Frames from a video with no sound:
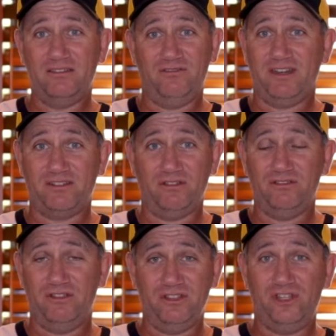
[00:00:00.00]
direct
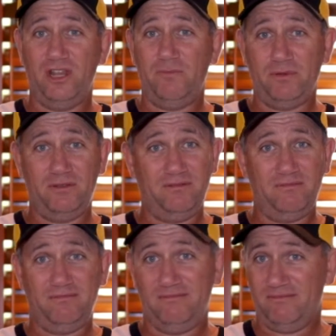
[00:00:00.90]
onto the ship,
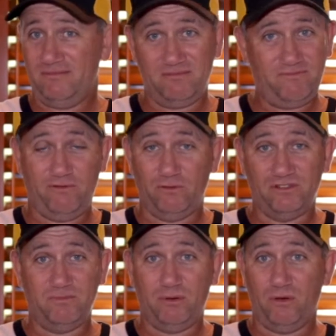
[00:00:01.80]
full
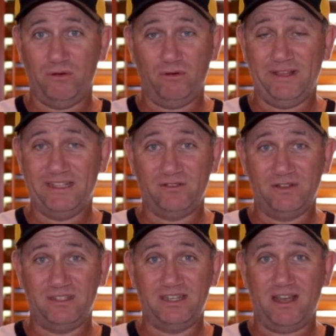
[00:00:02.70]
support, all that
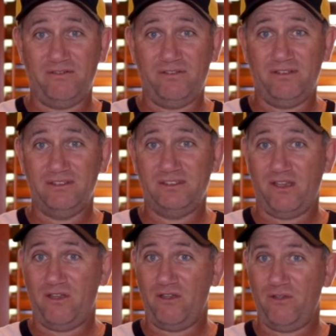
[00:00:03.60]
sort of stuff.
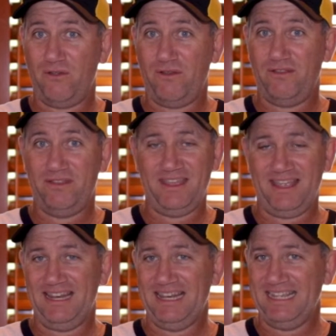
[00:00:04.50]
So
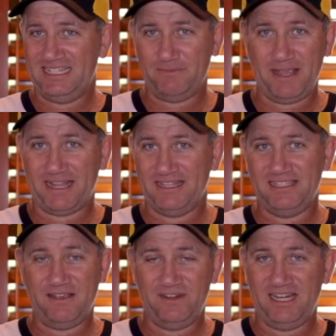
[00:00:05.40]
they're at least making
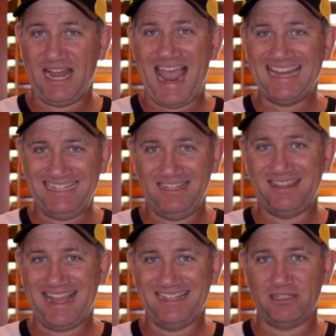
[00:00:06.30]
$70,000 to
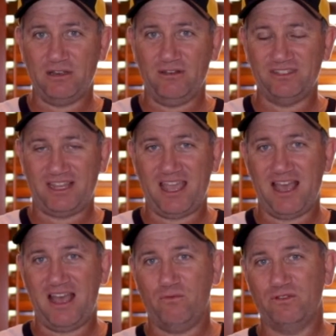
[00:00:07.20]
$80,000 a
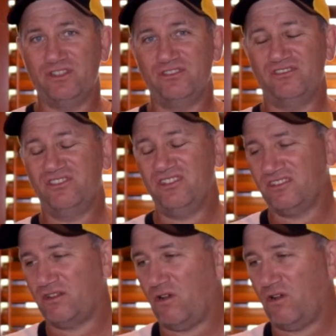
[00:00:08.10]
car, which is just